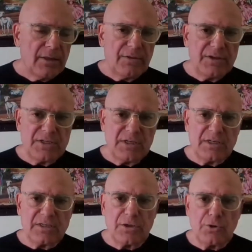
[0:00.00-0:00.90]
This
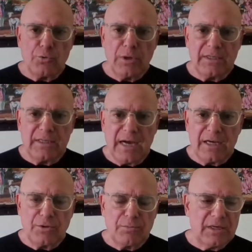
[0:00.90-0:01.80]
is a UN
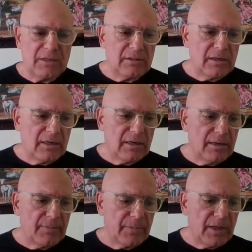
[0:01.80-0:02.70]
document,
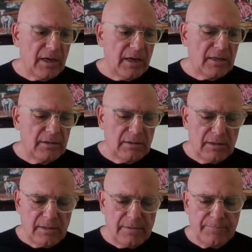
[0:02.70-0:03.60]
and
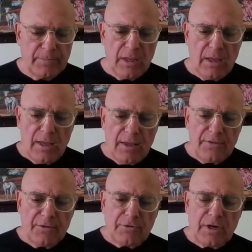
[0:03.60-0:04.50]

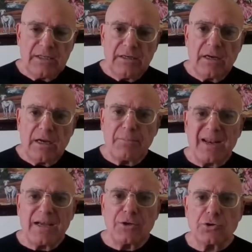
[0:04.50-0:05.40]
the criteria
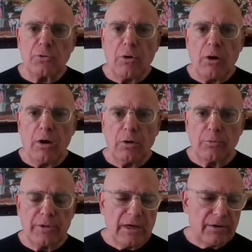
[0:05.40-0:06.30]
applies to
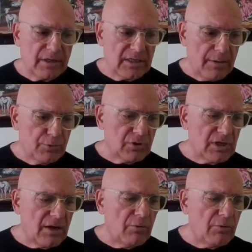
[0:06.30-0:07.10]
all without exceptions.